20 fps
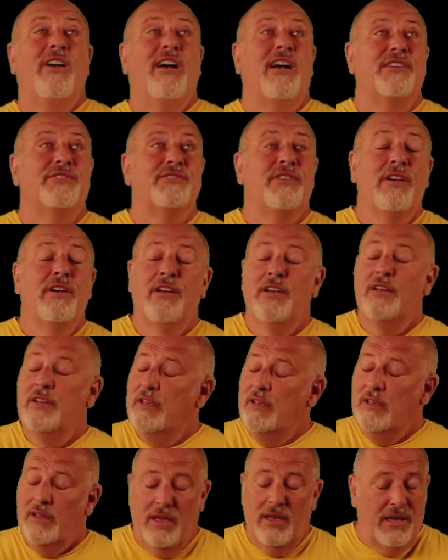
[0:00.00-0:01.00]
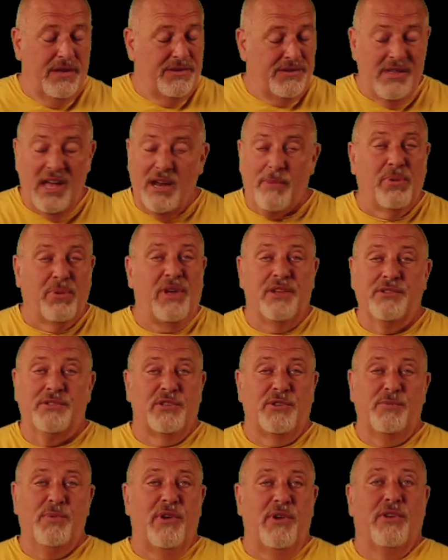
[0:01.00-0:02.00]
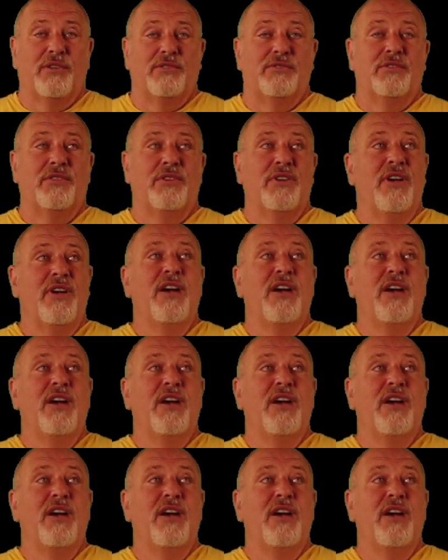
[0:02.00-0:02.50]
eyes. It's not a pleasant experience.